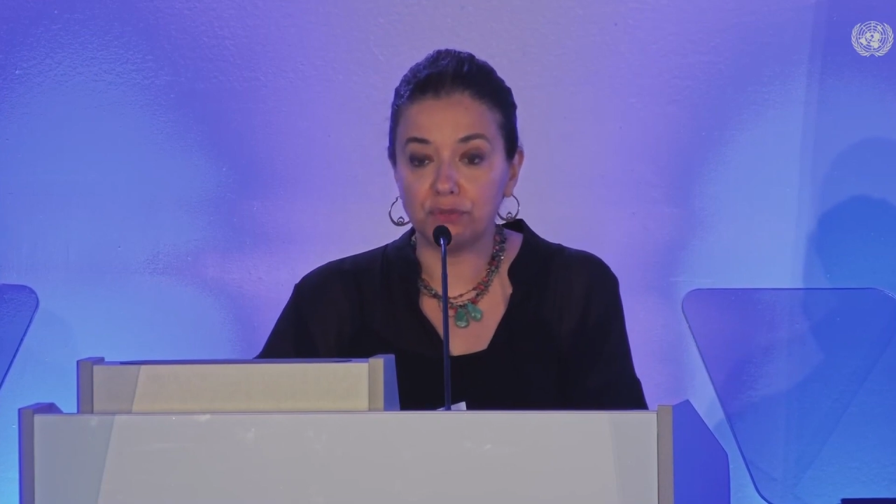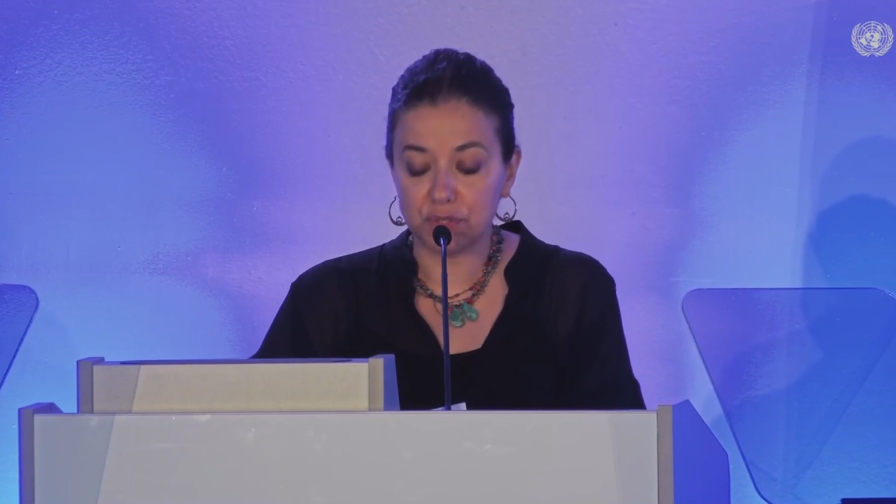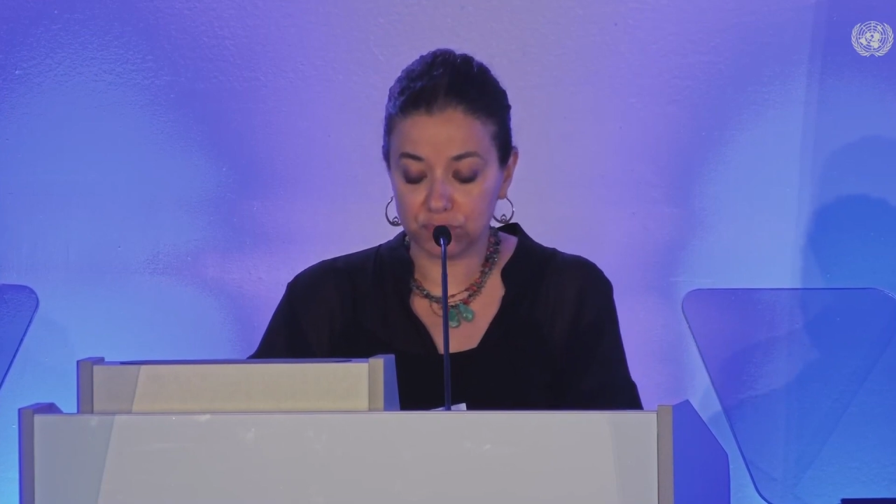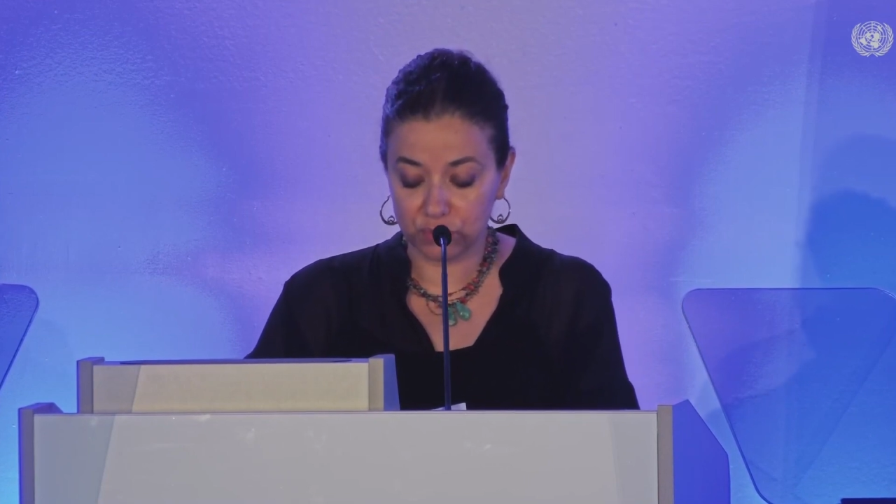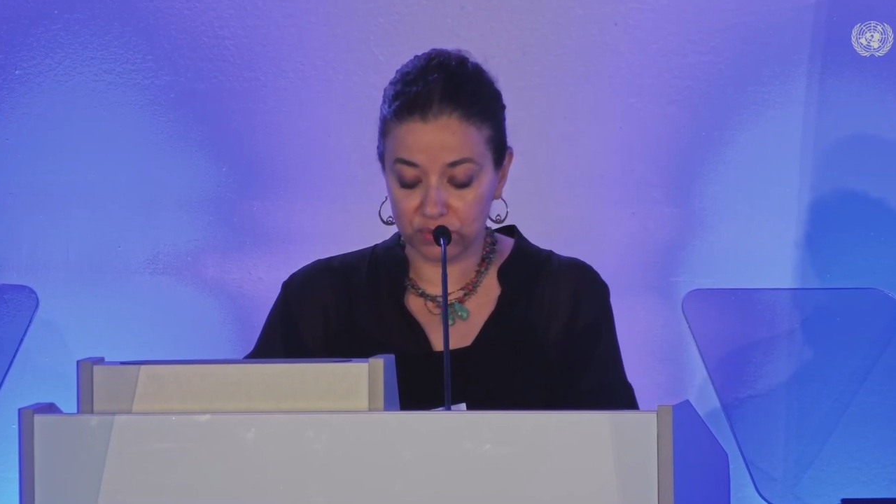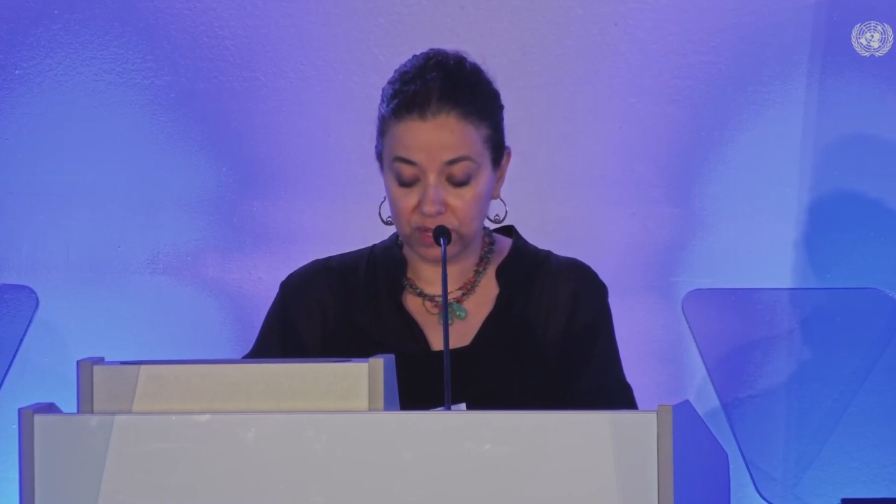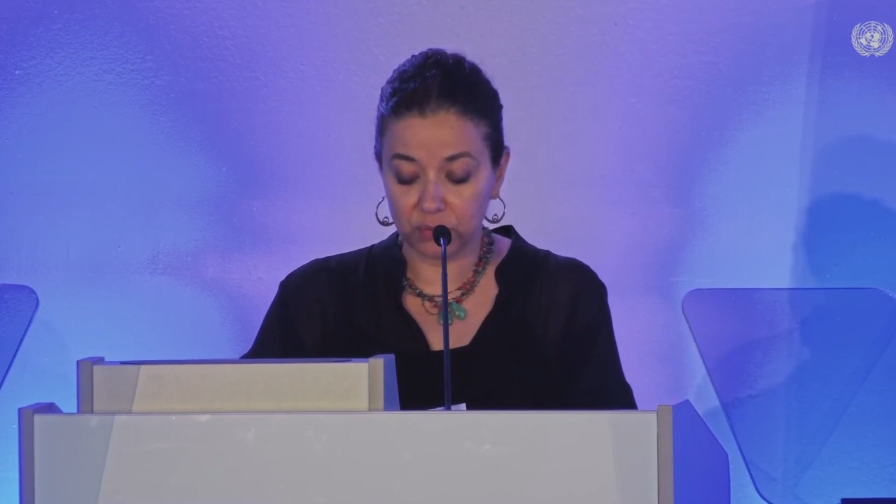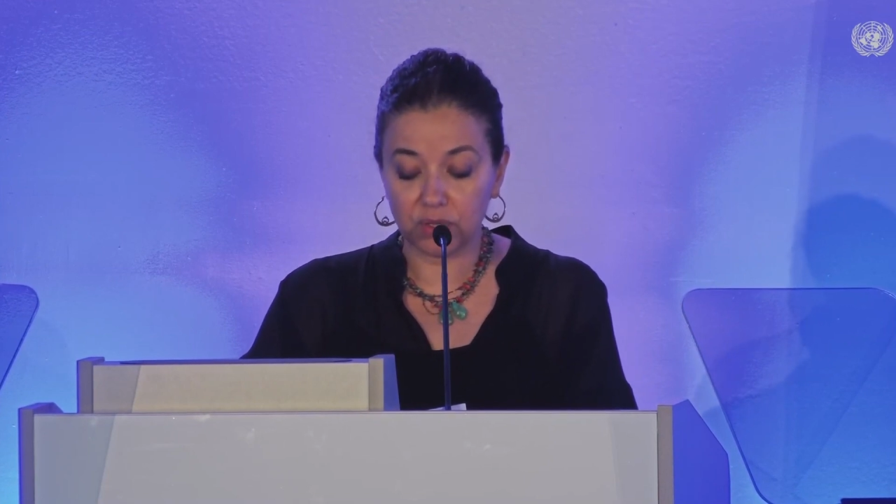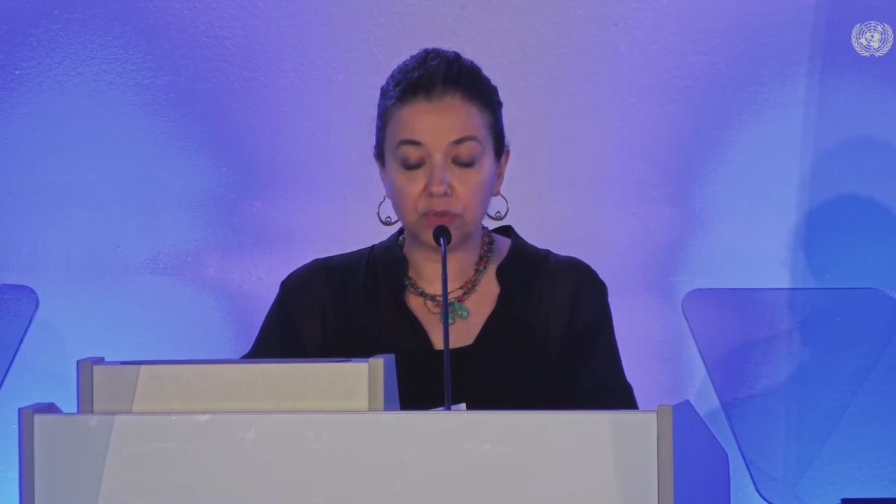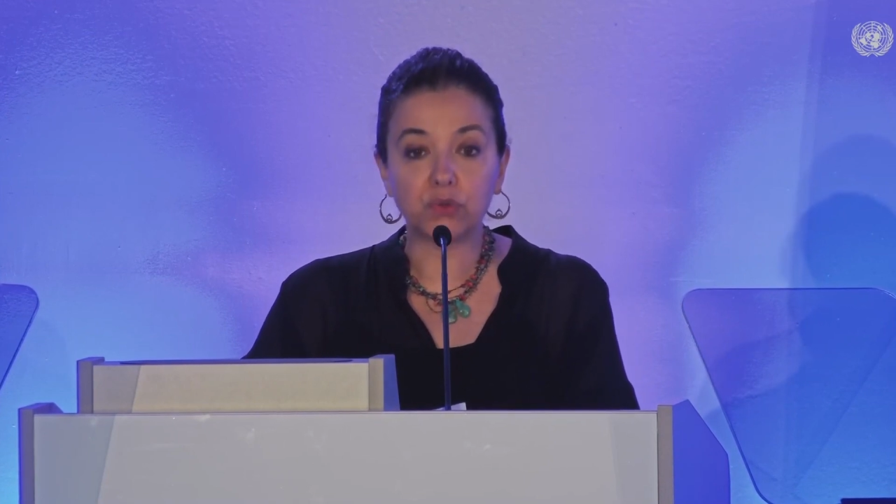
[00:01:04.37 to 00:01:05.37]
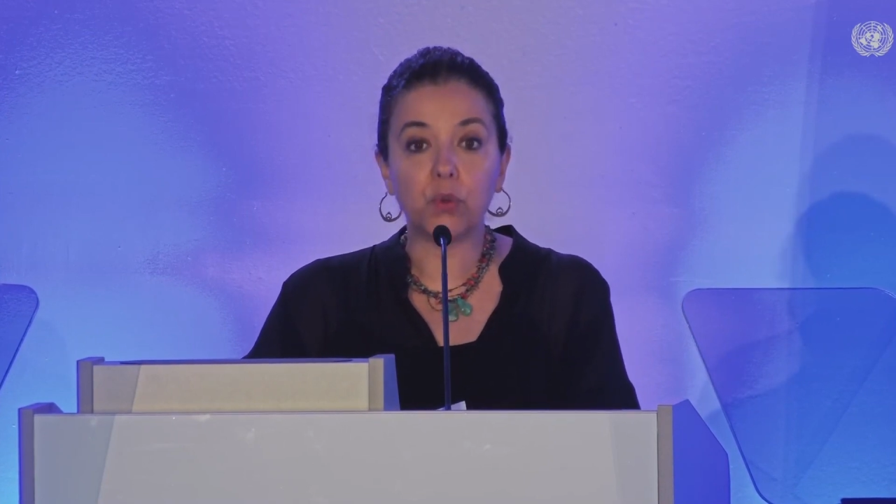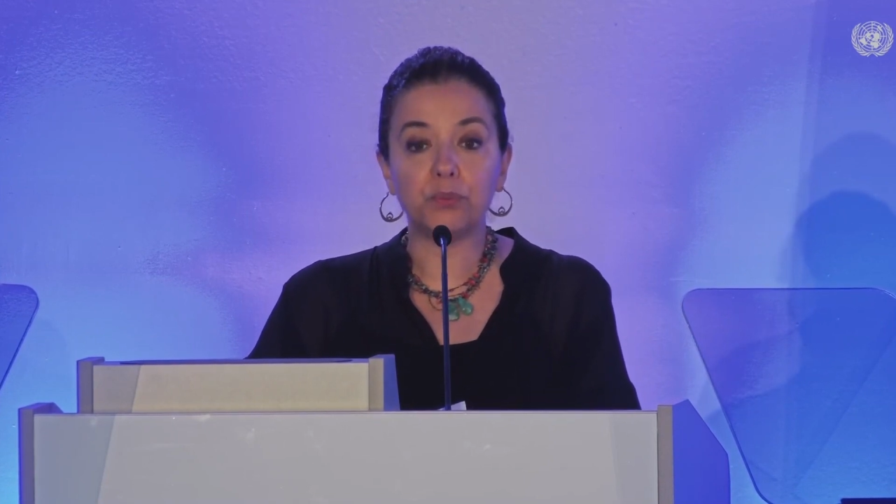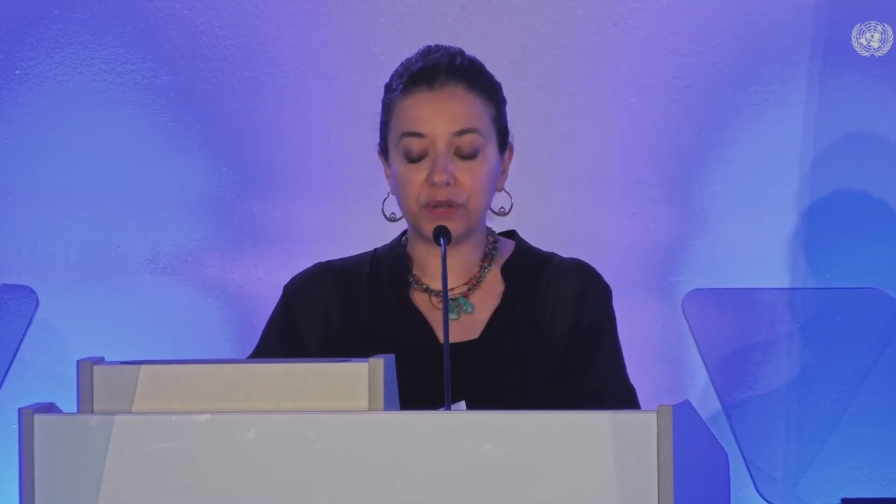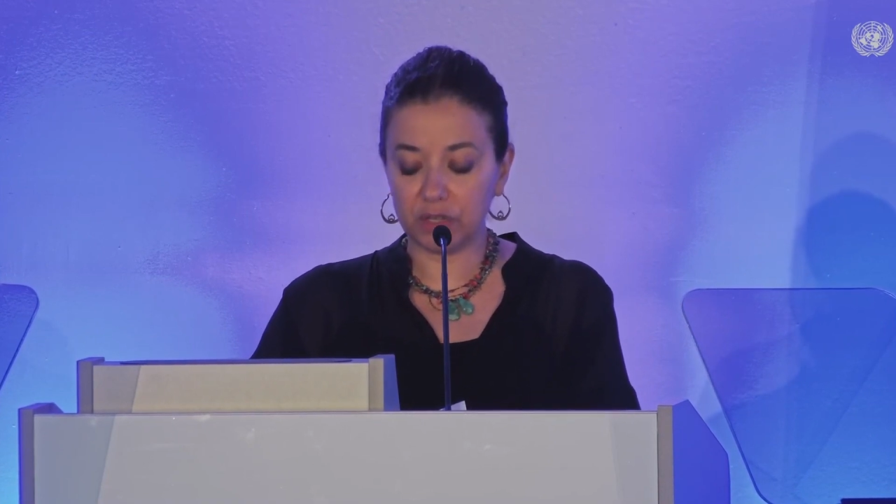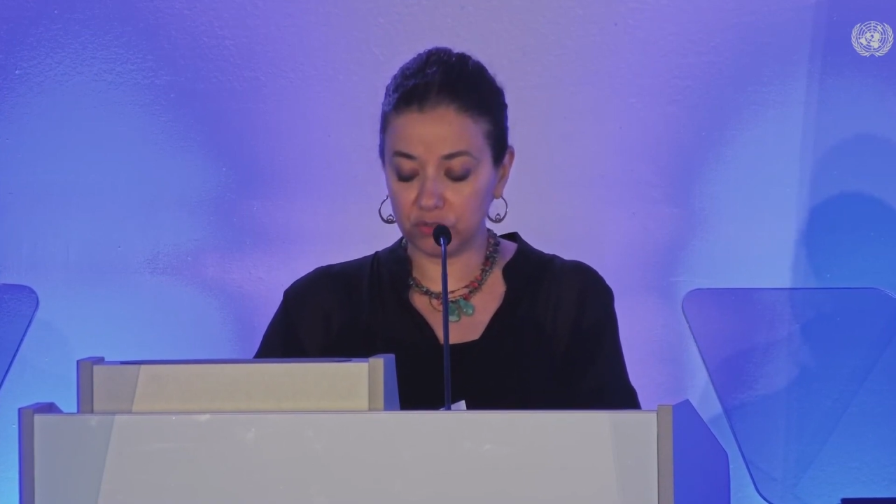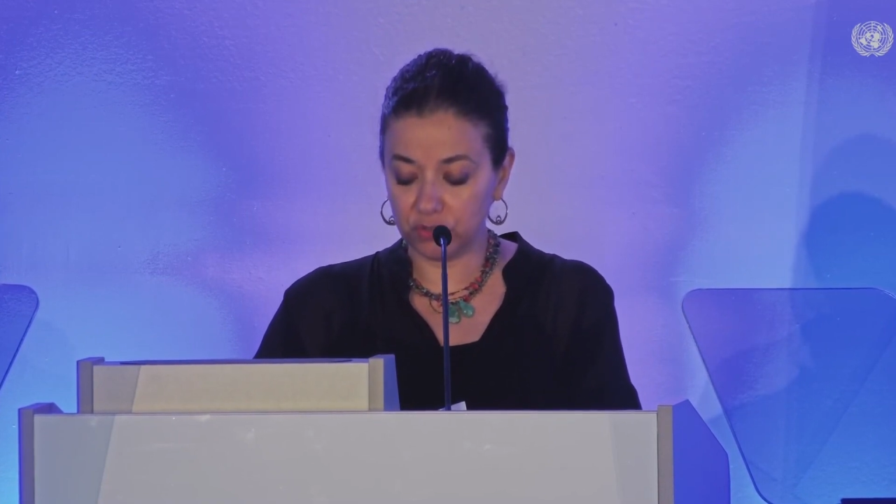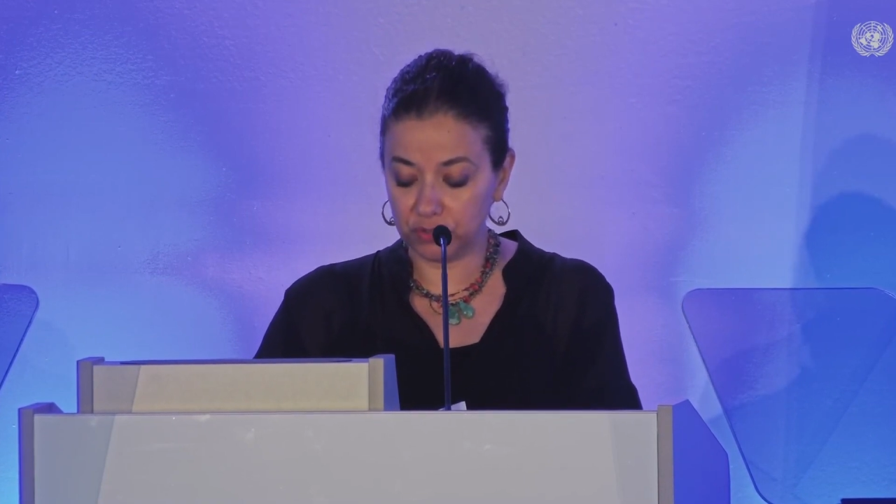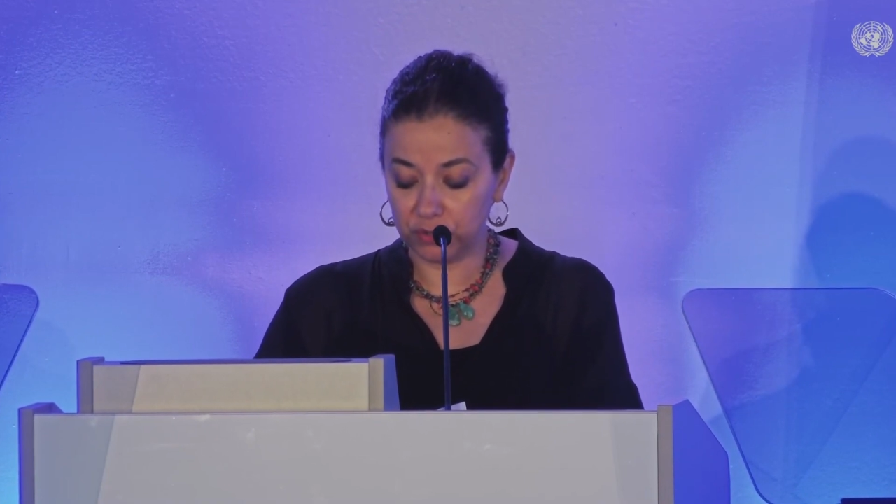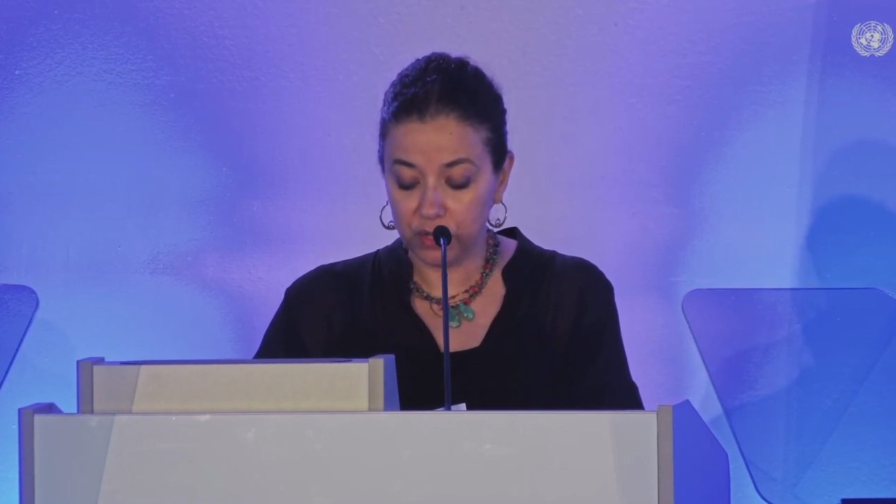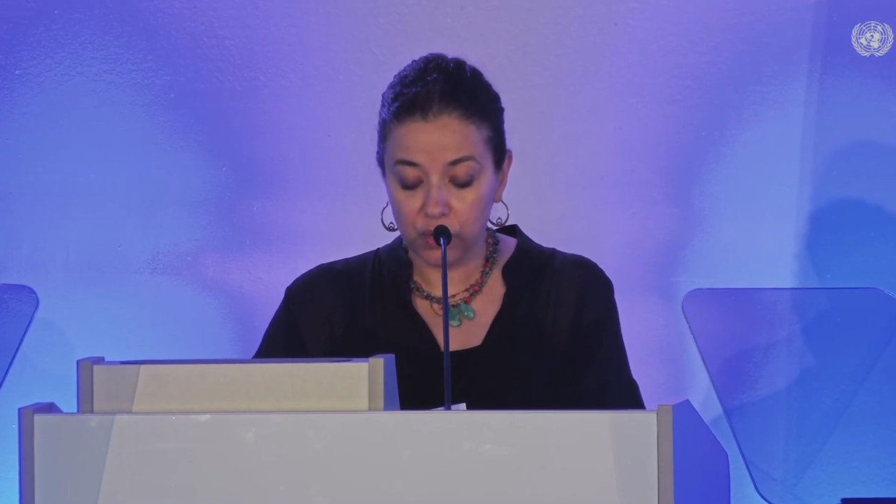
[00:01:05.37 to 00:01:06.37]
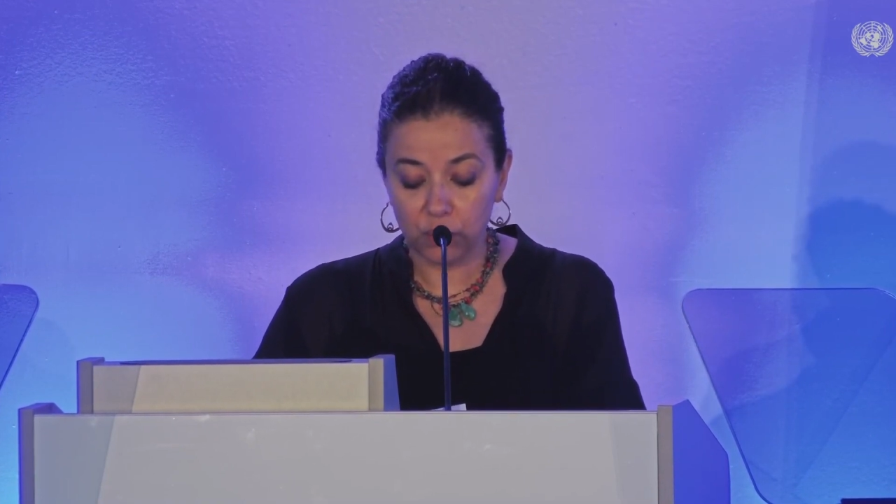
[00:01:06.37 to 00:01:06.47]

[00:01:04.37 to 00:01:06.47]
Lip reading: Office for South-South Cooperation,